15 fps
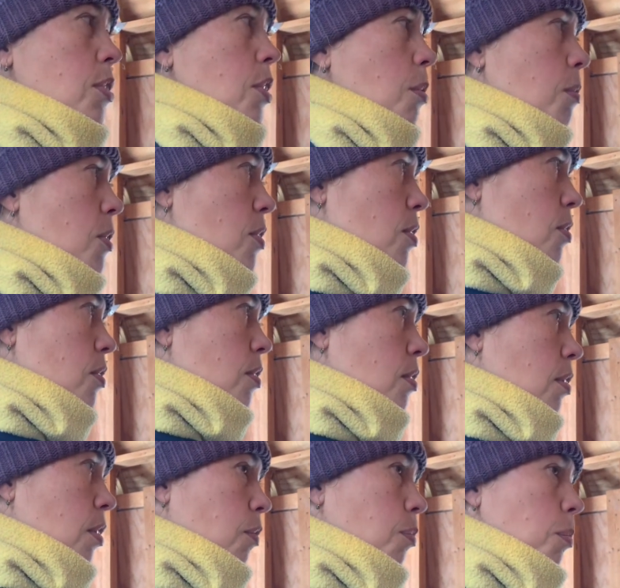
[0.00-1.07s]
coming season
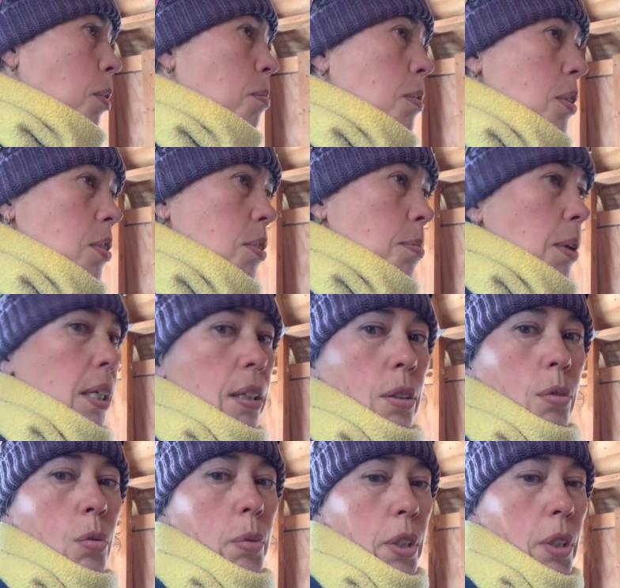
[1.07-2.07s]
if my bees make it through